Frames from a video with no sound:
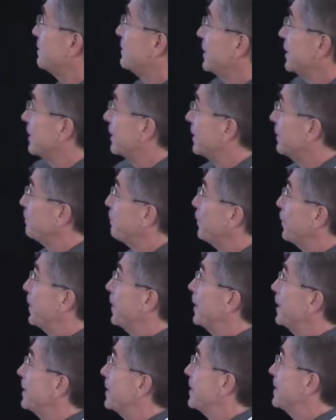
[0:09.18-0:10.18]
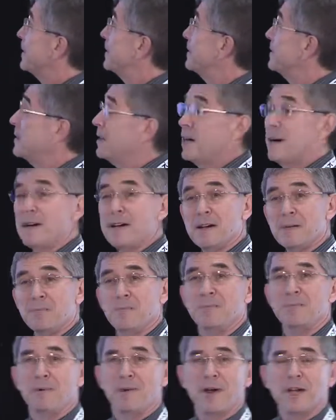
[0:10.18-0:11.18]
Yip-Hoi, and our
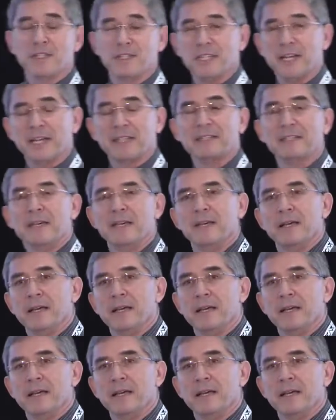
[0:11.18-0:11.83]
project,